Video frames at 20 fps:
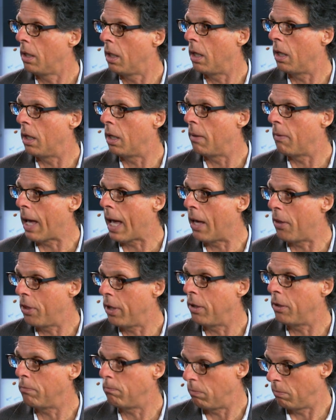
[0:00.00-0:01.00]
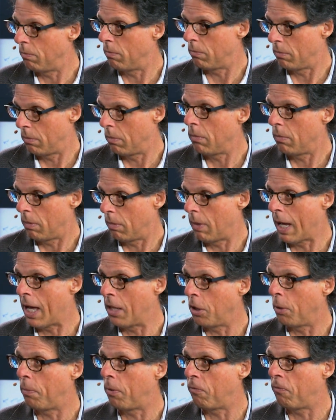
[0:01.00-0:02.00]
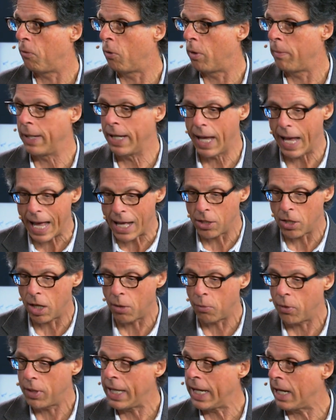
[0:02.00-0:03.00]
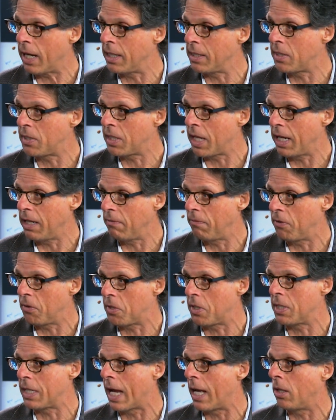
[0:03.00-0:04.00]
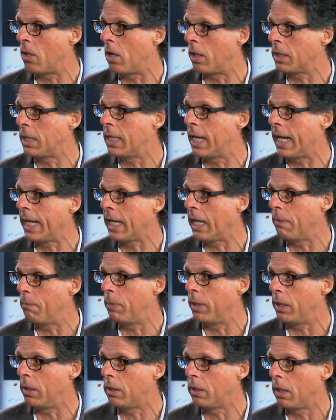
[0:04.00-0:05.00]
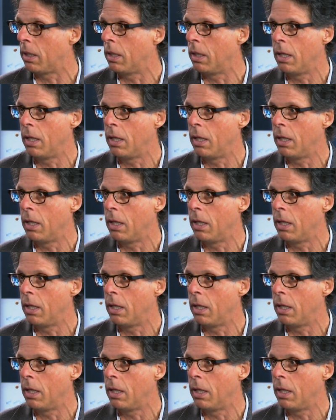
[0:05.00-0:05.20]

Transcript: how they're performing, how long were they on site versus how long did I get billed,